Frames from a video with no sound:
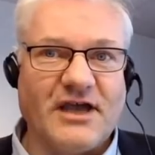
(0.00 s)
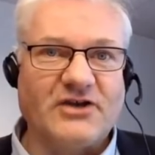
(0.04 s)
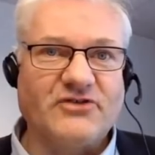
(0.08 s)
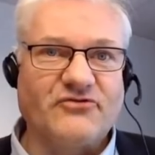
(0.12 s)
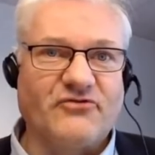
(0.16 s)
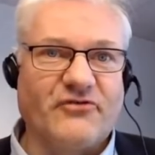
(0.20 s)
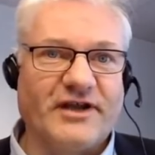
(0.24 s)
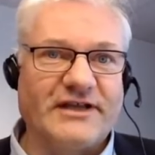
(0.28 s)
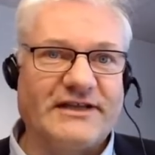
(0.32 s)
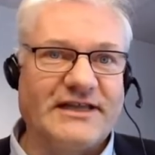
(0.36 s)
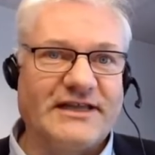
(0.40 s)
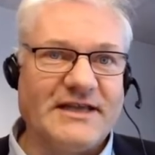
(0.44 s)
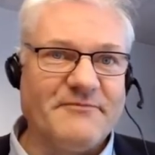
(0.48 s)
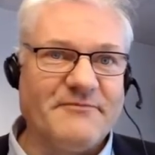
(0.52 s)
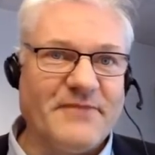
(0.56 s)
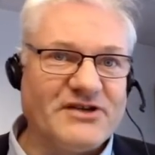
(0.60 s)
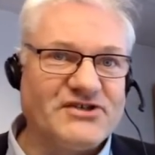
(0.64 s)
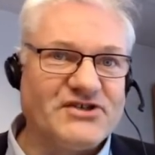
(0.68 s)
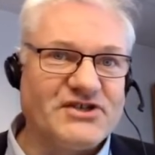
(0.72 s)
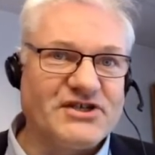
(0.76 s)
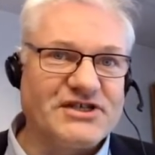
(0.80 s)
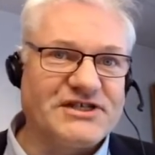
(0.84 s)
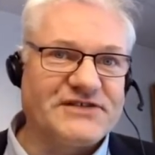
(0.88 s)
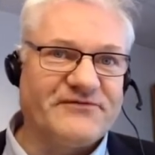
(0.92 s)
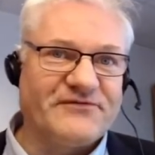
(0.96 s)
accurately
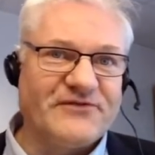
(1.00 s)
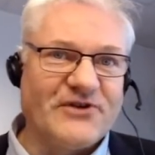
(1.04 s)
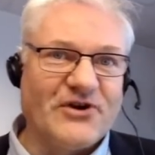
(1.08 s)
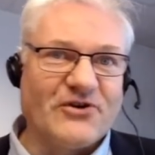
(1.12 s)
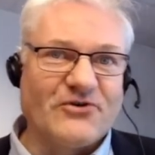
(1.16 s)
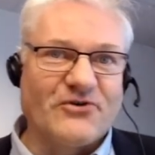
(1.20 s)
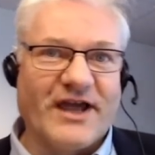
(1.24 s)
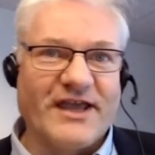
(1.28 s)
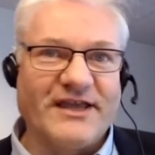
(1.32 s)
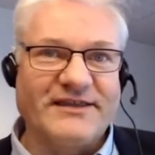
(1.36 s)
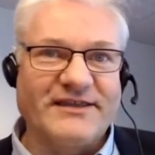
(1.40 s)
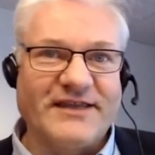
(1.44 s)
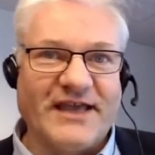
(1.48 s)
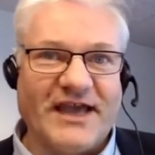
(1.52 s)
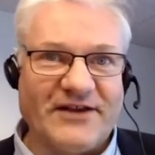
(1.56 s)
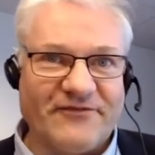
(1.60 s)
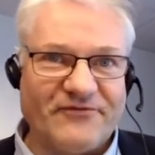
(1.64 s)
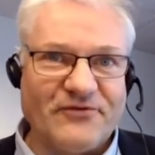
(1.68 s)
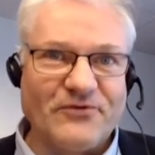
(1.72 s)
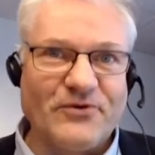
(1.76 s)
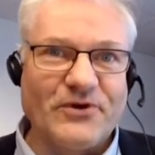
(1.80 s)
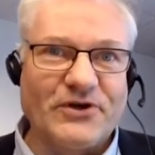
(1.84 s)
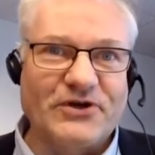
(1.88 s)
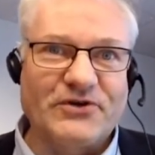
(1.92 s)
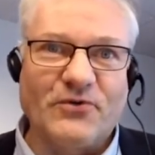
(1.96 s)
measures flow rate
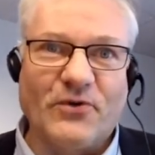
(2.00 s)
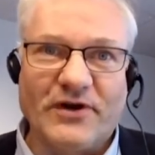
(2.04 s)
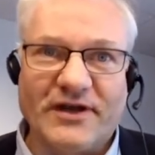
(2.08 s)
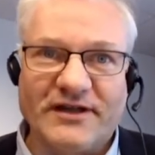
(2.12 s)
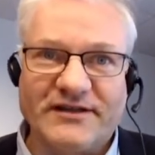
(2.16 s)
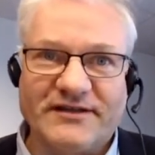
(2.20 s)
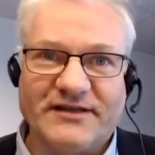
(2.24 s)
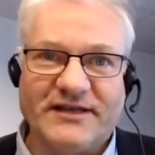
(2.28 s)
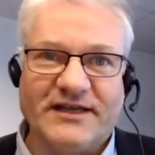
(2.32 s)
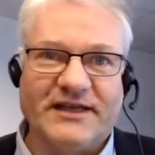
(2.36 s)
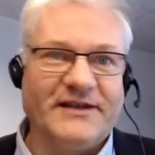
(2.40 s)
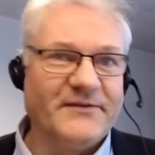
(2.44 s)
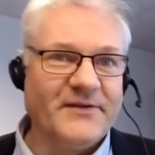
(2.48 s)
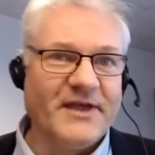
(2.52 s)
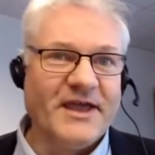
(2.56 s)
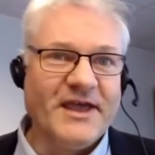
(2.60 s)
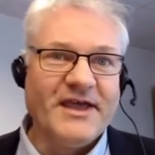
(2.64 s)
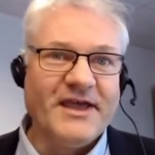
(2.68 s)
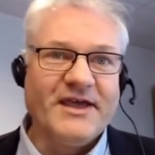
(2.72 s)
and fluid quality.